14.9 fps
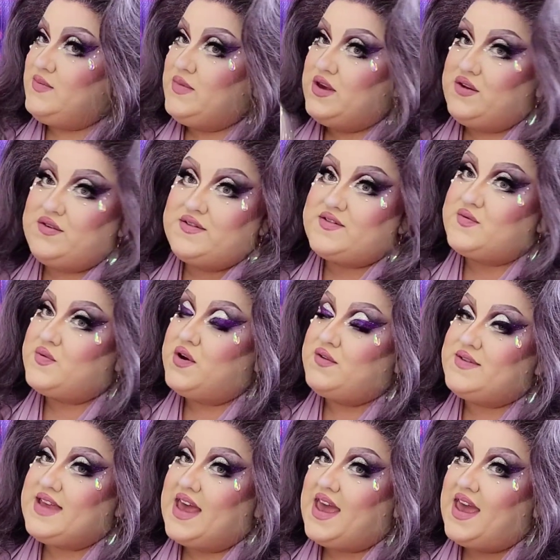Muse,
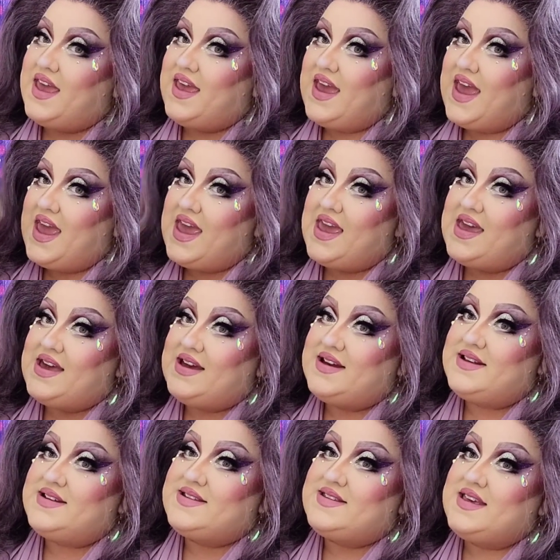Rosé,
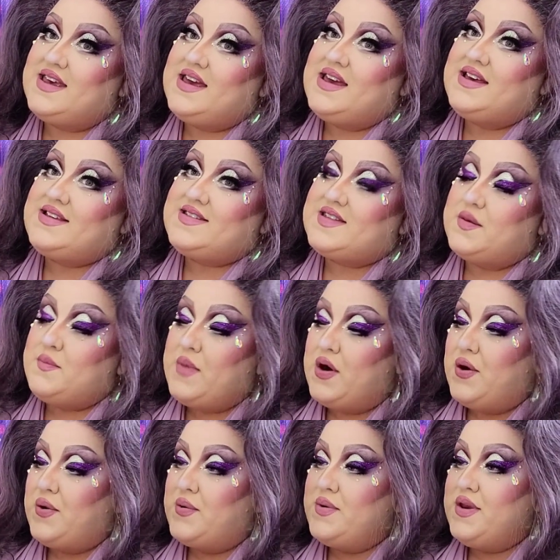and
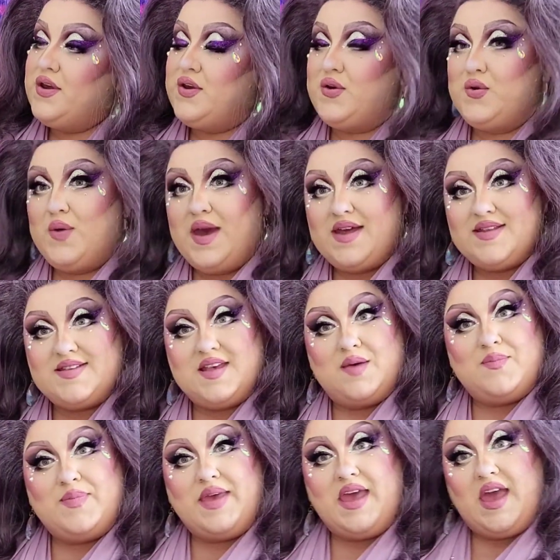Simone, who ends
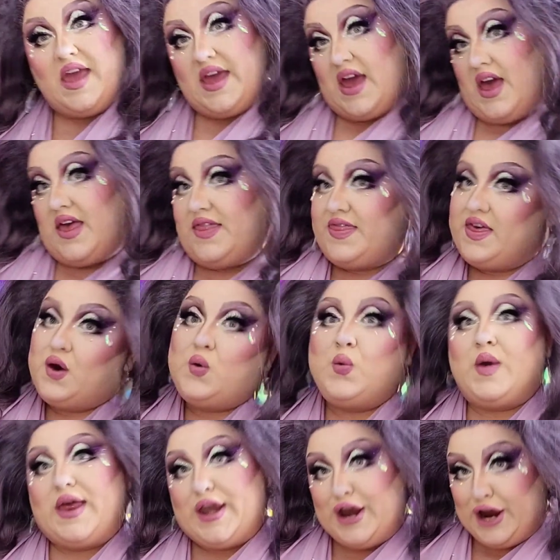up being the
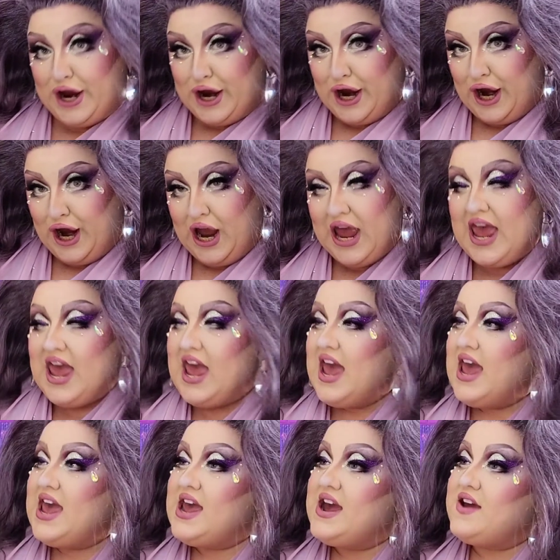winner.
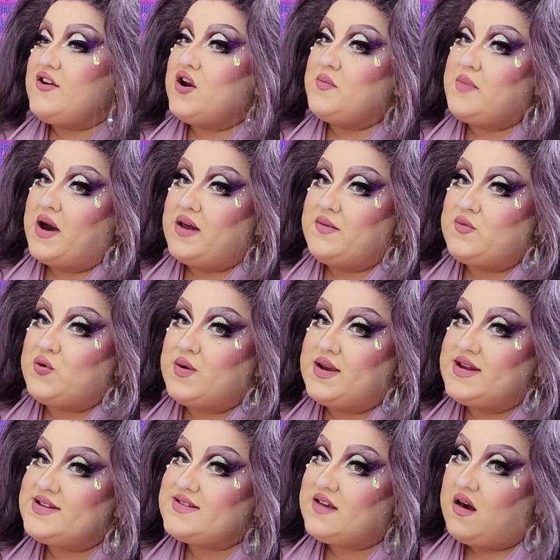And our bottom
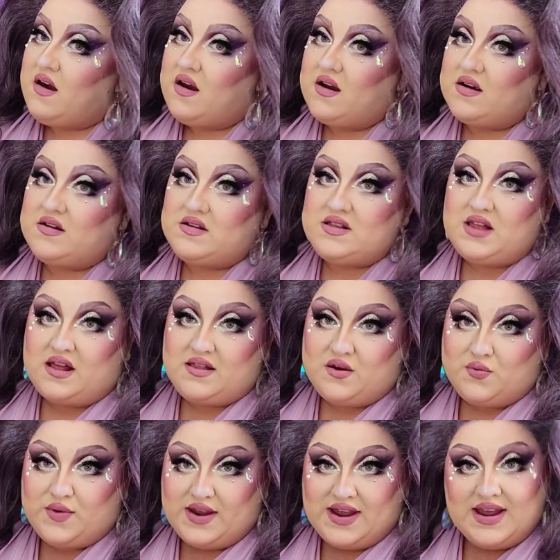queens are
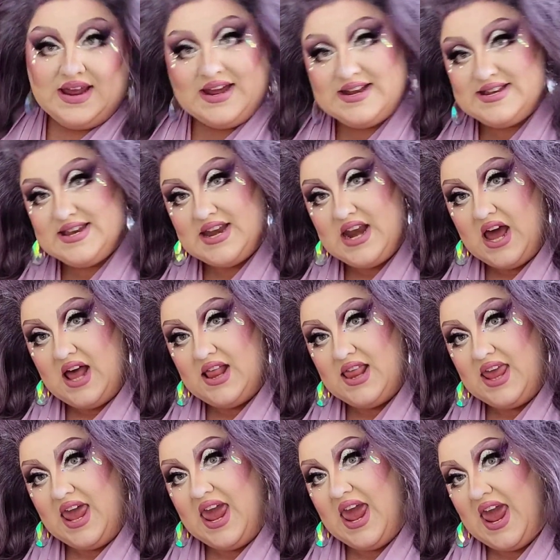Lalaurie,
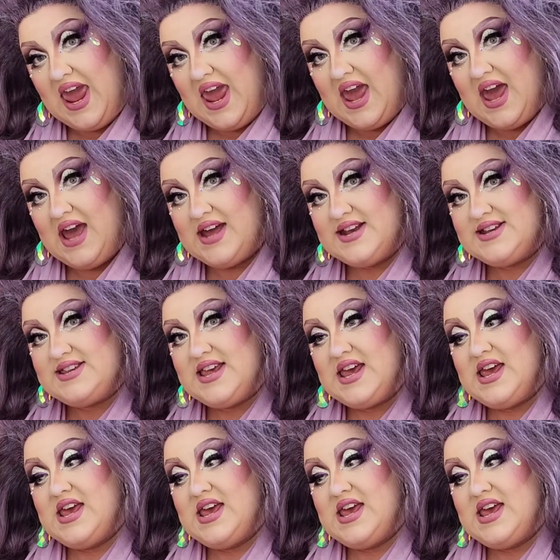Denali, and